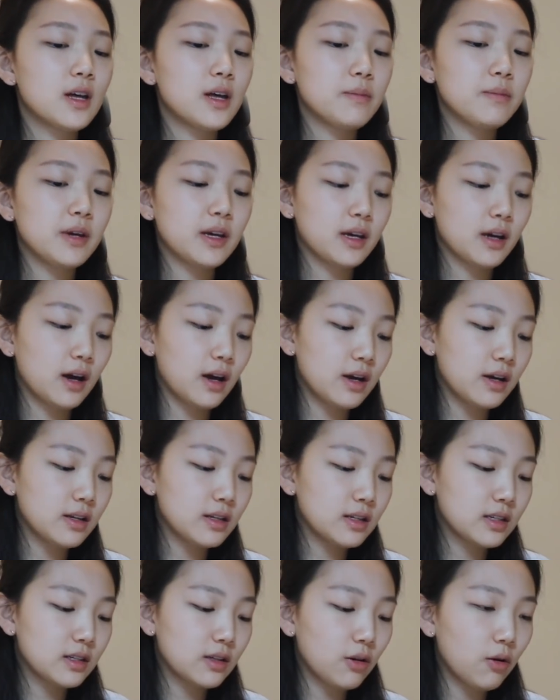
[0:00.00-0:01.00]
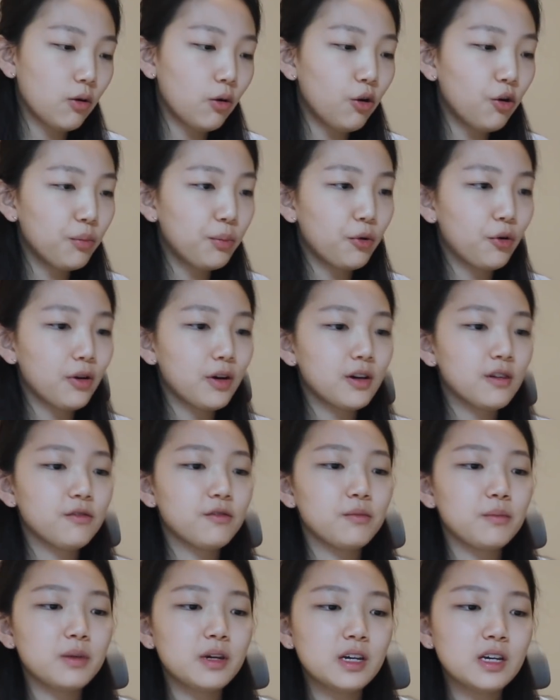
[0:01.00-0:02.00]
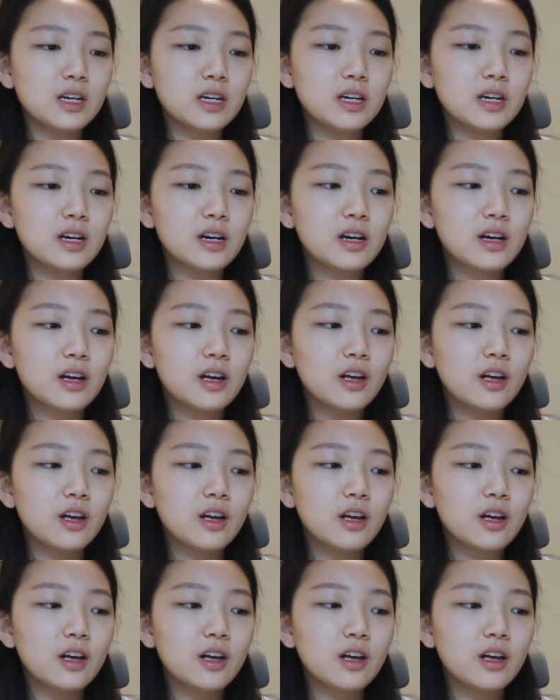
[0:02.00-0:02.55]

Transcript: because the whole point of me